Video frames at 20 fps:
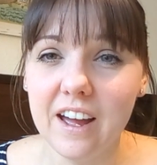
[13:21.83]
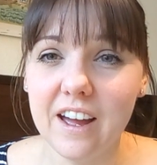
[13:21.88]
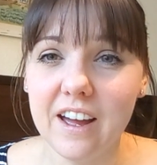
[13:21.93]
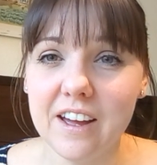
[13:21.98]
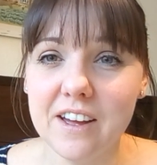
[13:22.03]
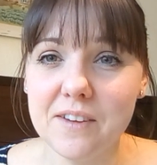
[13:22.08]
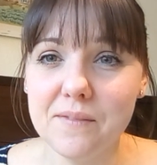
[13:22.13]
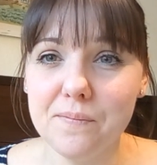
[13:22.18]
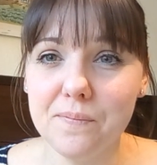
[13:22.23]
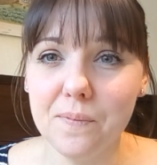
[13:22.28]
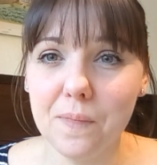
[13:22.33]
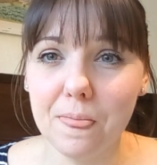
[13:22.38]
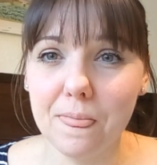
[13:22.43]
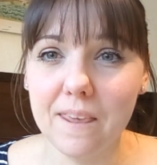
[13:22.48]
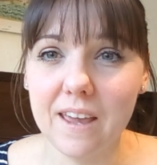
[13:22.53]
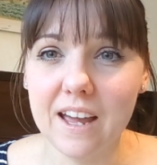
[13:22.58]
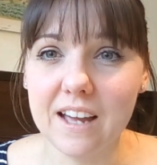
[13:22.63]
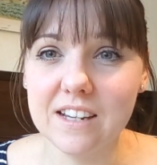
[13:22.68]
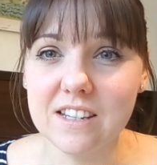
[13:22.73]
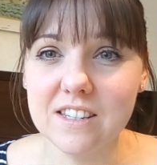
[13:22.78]
and
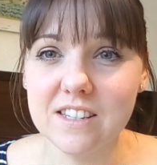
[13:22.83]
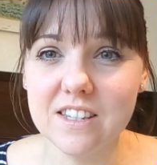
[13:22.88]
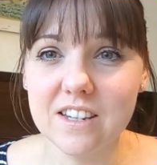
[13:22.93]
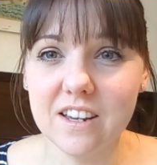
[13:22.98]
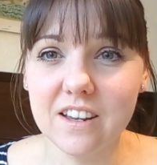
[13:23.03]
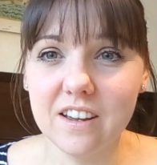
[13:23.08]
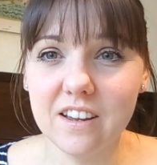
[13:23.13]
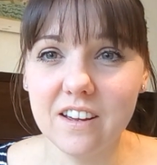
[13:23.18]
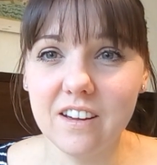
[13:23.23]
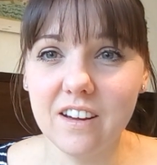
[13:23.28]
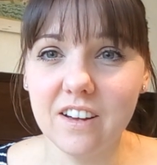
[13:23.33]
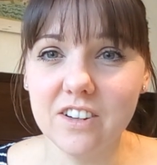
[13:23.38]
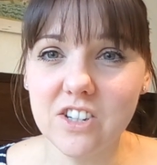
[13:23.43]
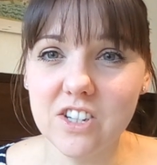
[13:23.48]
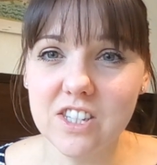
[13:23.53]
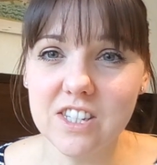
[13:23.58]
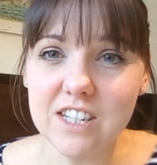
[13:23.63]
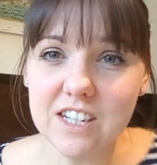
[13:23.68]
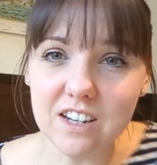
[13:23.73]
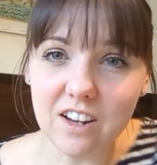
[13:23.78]
I
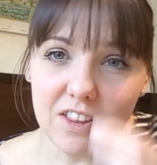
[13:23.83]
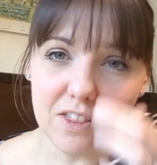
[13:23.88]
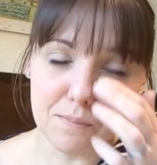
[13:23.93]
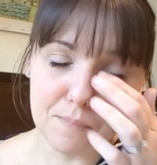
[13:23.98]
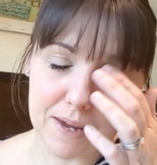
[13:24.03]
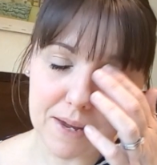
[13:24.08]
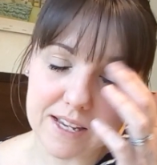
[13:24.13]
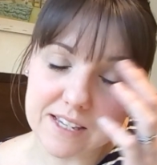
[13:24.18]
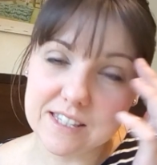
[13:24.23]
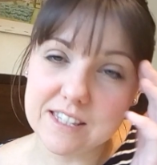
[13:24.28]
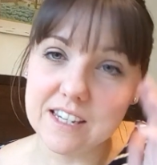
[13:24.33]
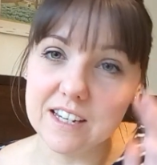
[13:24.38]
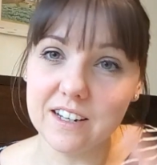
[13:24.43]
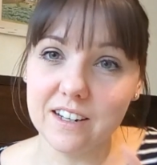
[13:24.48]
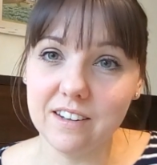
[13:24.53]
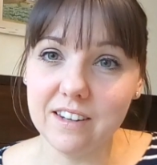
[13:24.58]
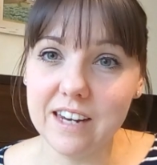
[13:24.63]
just did like the basic